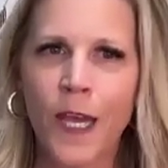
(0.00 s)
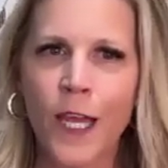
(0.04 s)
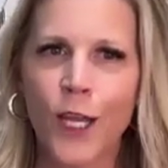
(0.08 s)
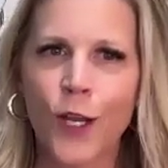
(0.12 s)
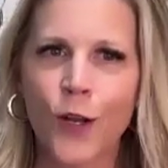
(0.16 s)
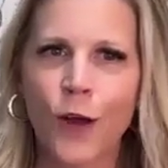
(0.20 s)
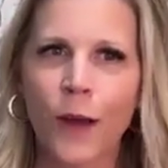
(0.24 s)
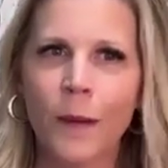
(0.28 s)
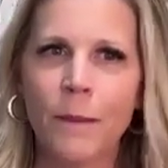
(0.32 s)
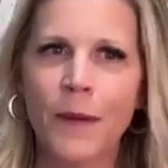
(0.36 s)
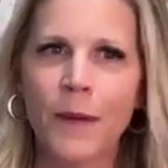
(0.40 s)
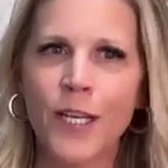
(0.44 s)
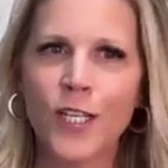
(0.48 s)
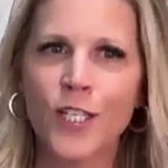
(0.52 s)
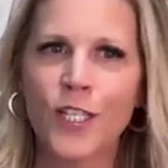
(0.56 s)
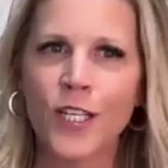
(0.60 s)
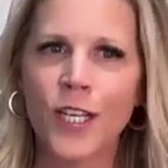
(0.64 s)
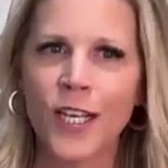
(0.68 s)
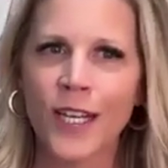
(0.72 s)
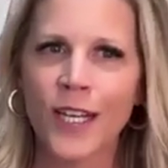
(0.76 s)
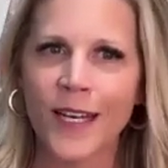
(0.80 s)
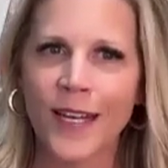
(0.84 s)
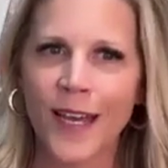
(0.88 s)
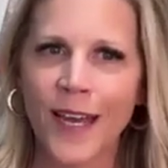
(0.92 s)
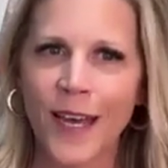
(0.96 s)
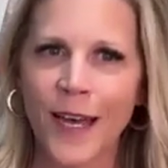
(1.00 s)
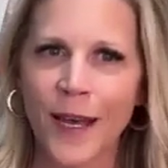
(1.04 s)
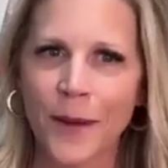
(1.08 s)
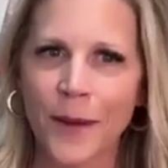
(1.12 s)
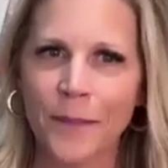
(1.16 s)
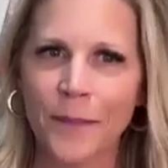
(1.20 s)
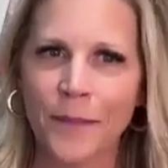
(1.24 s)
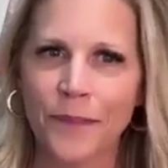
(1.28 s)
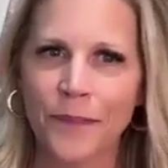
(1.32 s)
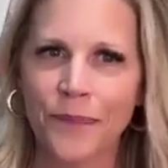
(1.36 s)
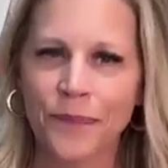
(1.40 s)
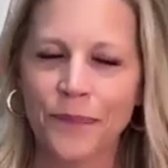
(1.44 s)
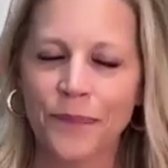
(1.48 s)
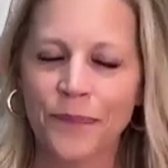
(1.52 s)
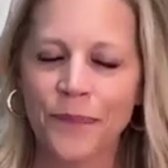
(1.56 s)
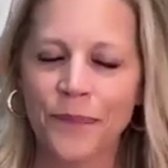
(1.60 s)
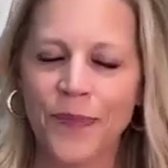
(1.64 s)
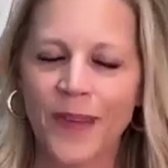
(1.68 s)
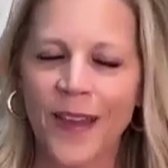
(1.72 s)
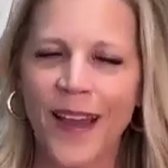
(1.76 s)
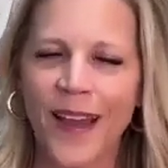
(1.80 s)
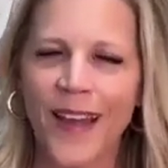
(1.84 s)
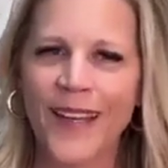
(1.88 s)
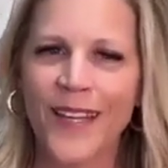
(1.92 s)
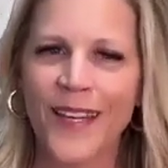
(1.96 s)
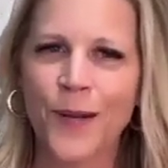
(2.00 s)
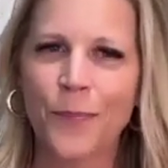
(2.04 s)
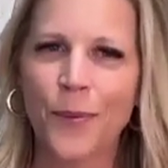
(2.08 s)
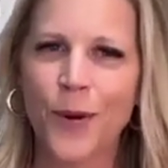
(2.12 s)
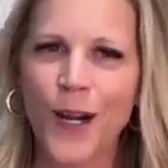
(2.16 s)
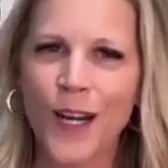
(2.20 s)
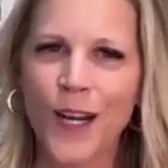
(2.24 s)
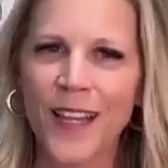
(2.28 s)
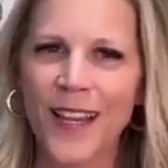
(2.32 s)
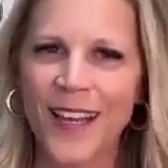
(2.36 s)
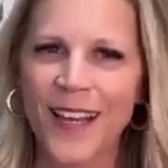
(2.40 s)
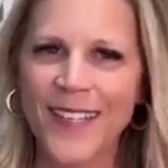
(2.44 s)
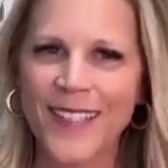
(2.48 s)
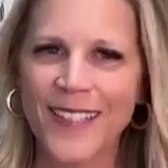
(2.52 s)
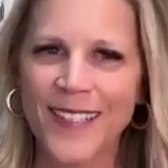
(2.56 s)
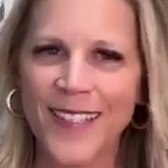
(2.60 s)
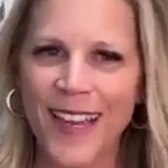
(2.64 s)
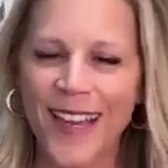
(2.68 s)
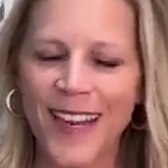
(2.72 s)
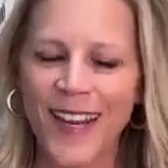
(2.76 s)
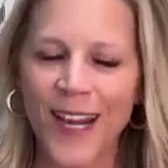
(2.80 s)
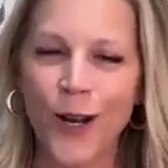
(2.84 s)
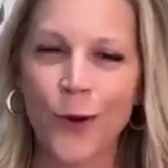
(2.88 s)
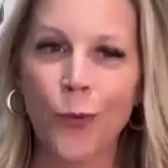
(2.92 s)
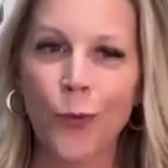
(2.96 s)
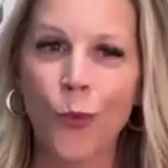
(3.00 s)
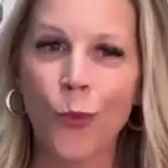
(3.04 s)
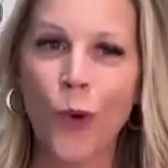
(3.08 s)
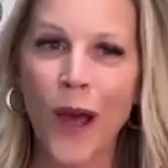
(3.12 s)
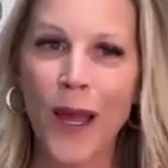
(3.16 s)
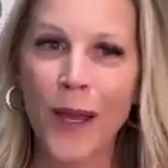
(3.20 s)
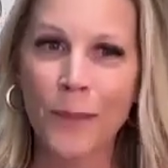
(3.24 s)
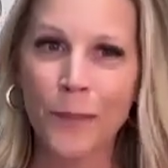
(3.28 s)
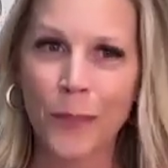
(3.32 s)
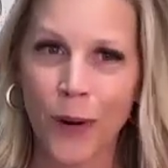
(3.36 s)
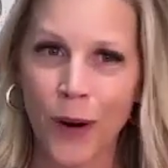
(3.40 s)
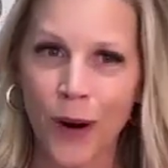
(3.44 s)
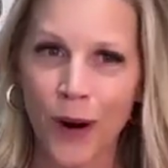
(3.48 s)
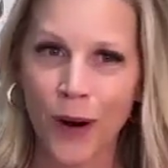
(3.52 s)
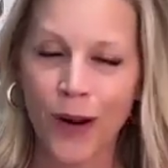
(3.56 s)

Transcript: You know, I mentioned I did a party last night at a wine